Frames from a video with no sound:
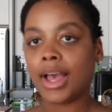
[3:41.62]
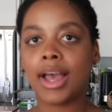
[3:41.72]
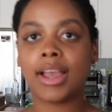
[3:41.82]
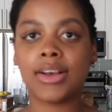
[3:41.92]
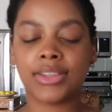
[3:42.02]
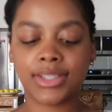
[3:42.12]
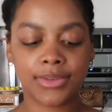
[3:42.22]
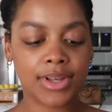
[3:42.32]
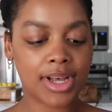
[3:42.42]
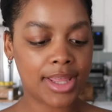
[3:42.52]
I
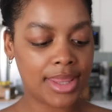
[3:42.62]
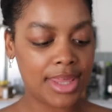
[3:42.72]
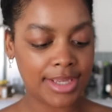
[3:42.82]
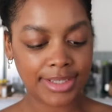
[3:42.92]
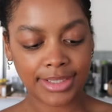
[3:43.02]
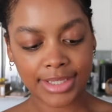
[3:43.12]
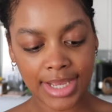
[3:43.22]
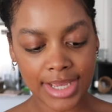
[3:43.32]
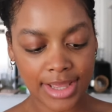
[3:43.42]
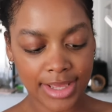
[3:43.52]
also got this
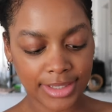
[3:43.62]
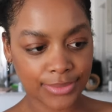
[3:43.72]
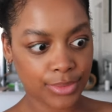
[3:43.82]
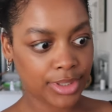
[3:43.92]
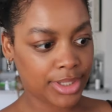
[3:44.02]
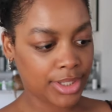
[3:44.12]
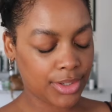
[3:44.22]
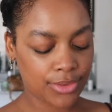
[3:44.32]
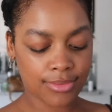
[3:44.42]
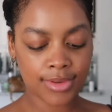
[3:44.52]
set that's really
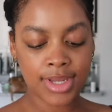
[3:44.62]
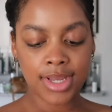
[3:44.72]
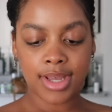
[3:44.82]
cute.